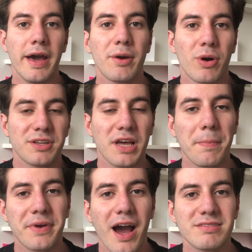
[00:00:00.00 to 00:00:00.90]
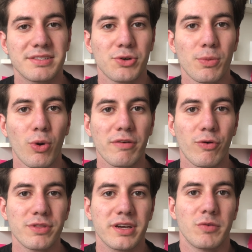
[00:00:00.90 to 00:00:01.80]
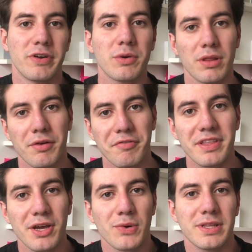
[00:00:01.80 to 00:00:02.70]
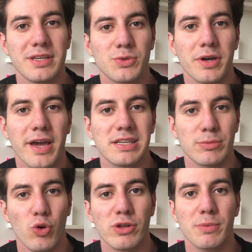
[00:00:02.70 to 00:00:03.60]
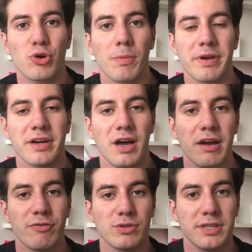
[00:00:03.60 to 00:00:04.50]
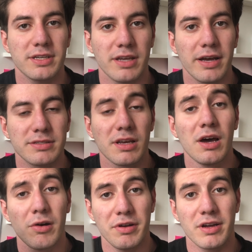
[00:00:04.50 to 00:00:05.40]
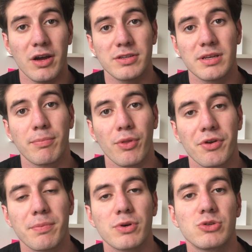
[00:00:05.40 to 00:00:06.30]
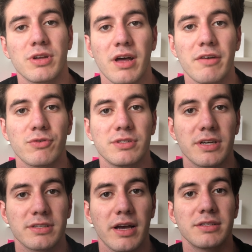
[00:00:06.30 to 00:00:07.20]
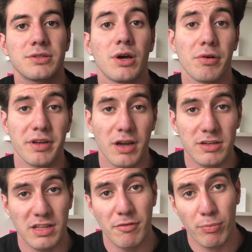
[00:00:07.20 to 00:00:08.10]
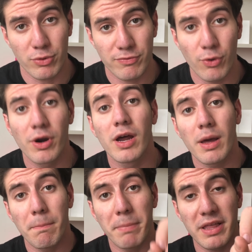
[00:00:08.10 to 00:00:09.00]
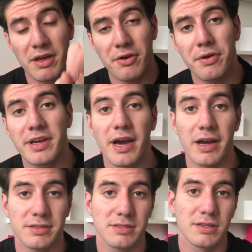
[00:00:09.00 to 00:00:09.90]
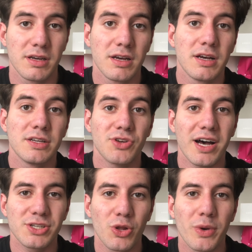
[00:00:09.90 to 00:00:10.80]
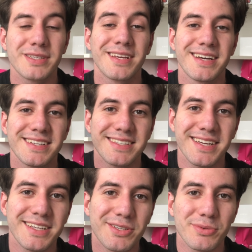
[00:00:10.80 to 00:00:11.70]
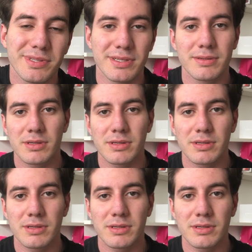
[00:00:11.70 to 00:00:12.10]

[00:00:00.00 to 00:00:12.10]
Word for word: Hey, what is up guys? It's your boy Phone over here on another video and this one guys I'm going to be comparing an iPhone 6s running iOS 10.3.2 and iPhone 6s running iOS 11.4 beta 3 guys. So as always, stay tuned.